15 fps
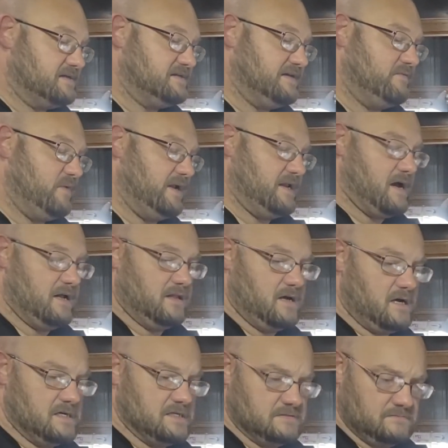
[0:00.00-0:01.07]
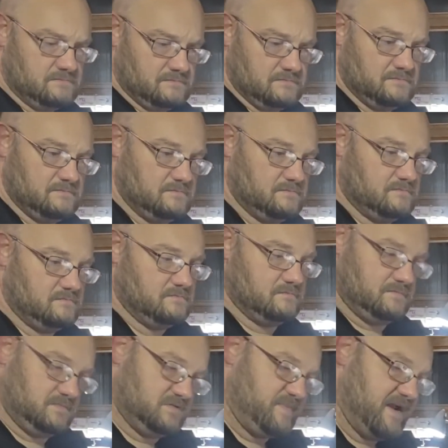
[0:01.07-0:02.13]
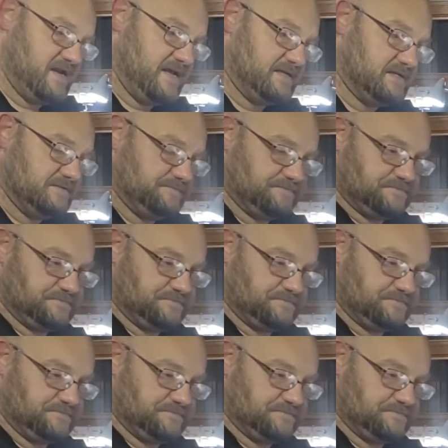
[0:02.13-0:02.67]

heavyweight nylon spandex.